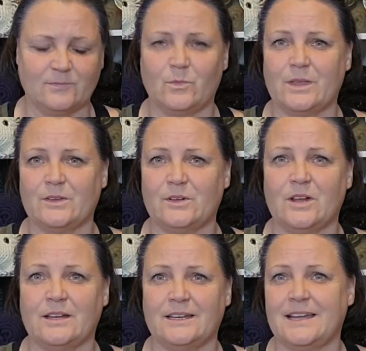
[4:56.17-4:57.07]
Whether or
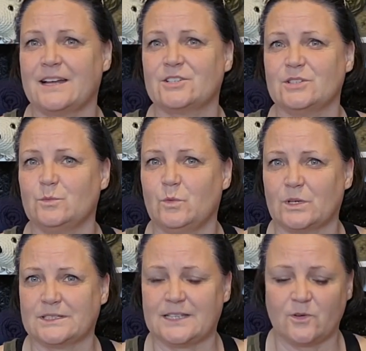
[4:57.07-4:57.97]
not it actually
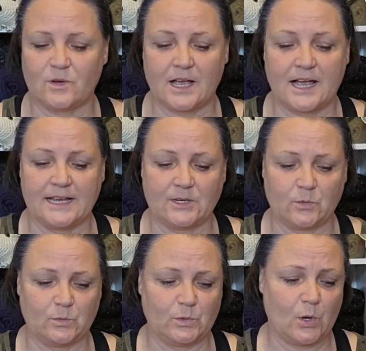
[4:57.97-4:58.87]
works out, I
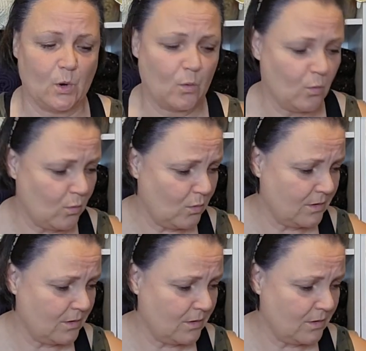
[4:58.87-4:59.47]
don't know.